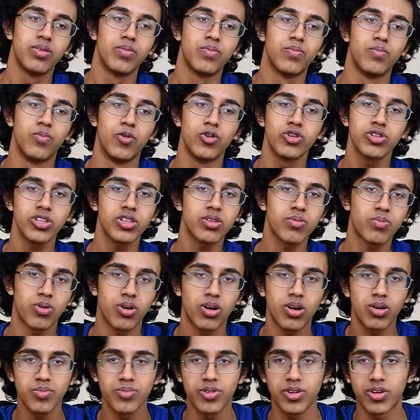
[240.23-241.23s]
most of the
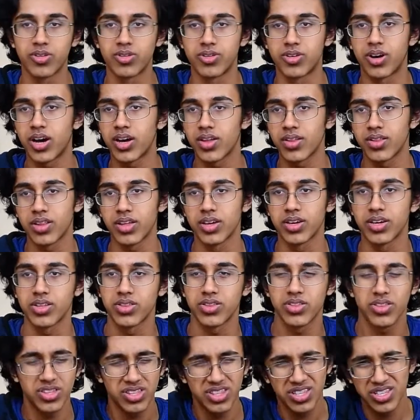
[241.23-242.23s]
problems are not like,
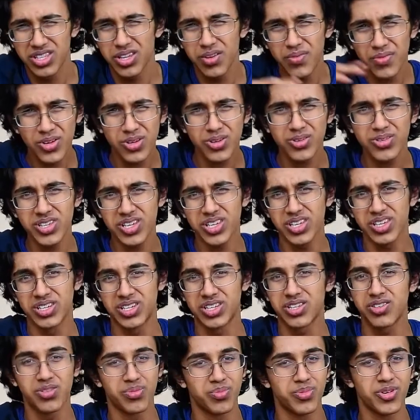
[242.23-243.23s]
the difficulty
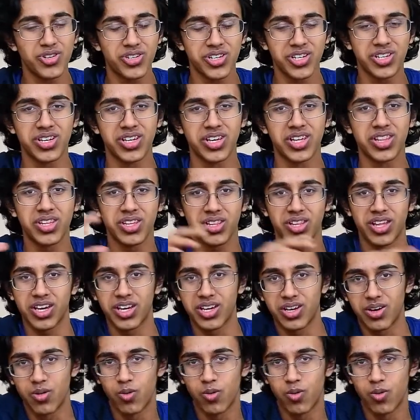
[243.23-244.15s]
distribution isn't like